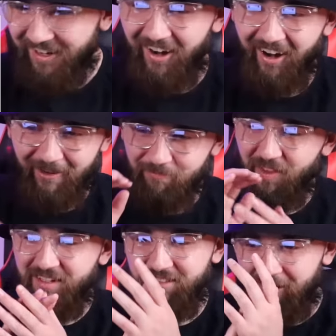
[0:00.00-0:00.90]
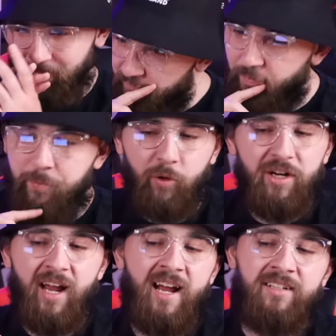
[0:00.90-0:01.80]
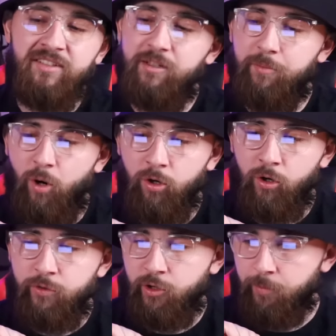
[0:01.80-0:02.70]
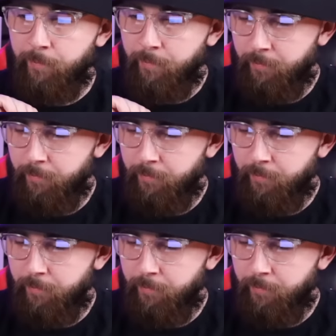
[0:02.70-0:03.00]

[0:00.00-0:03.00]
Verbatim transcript: Alright, next up. If a Brit asks to borrow your